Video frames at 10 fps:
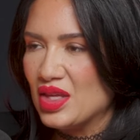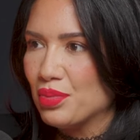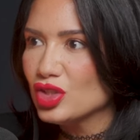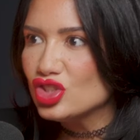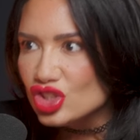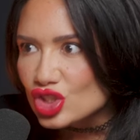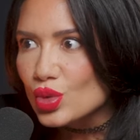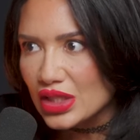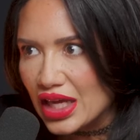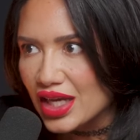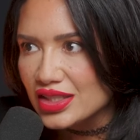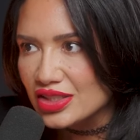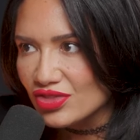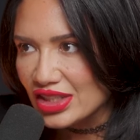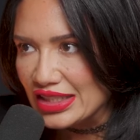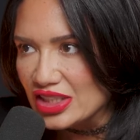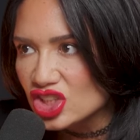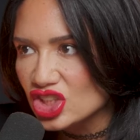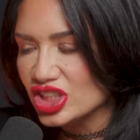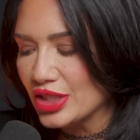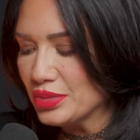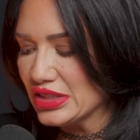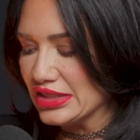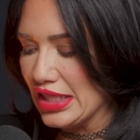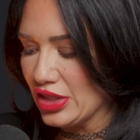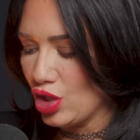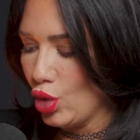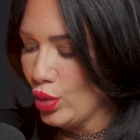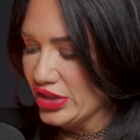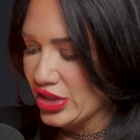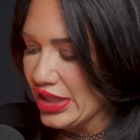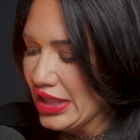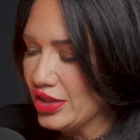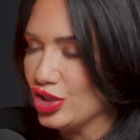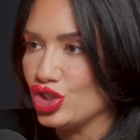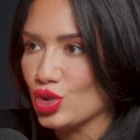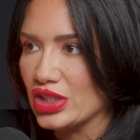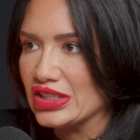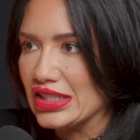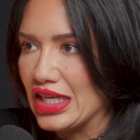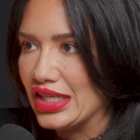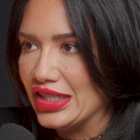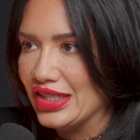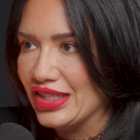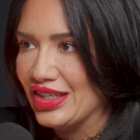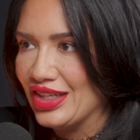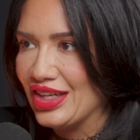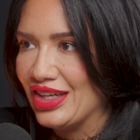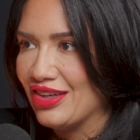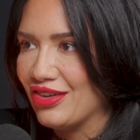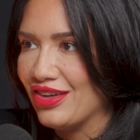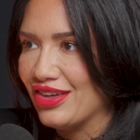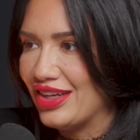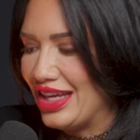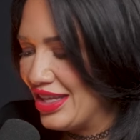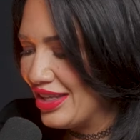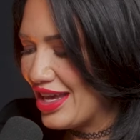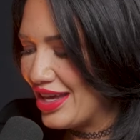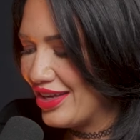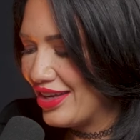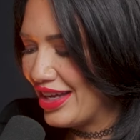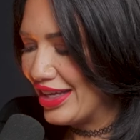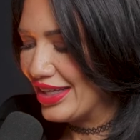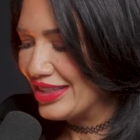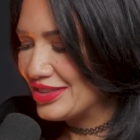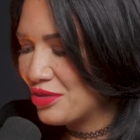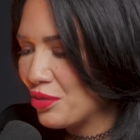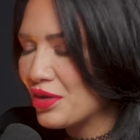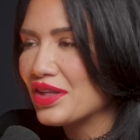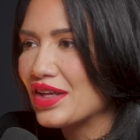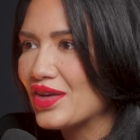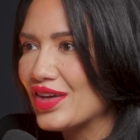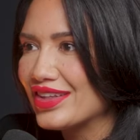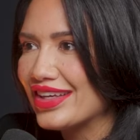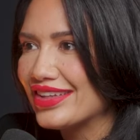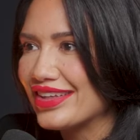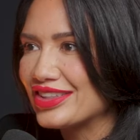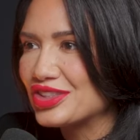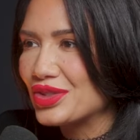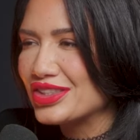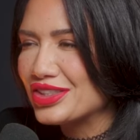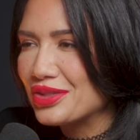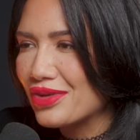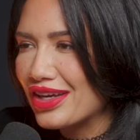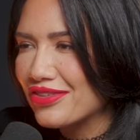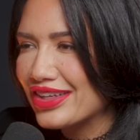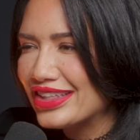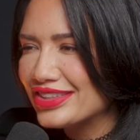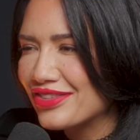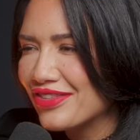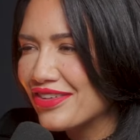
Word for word: people do a lot in relationships is that they're always looking at the short side. Mm -hmm. And that I guess what do they call that? Like short term gratification?